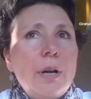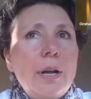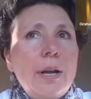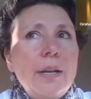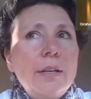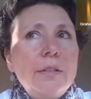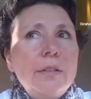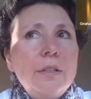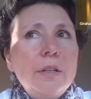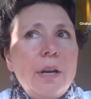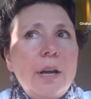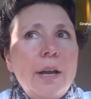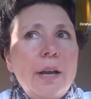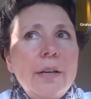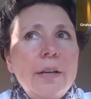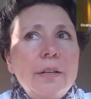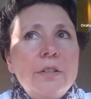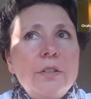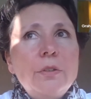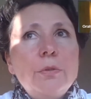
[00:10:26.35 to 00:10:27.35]
I
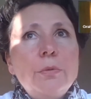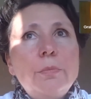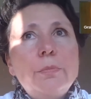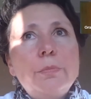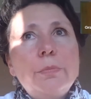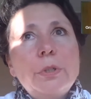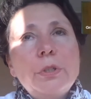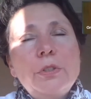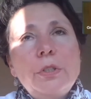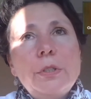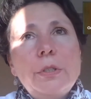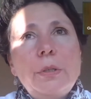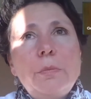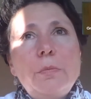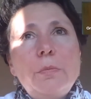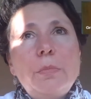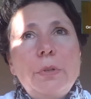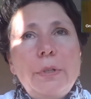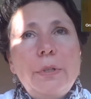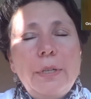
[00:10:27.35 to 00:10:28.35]
do personally
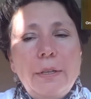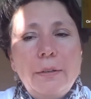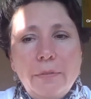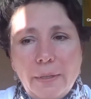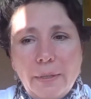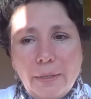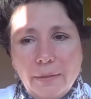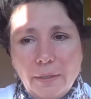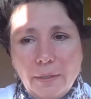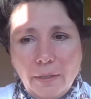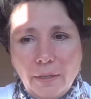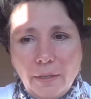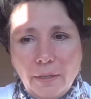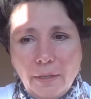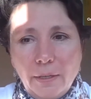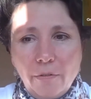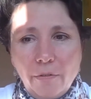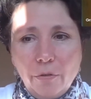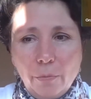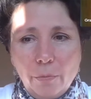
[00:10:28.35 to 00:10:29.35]
believe that the
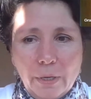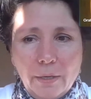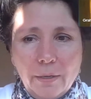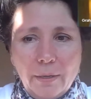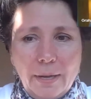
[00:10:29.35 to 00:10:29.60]
government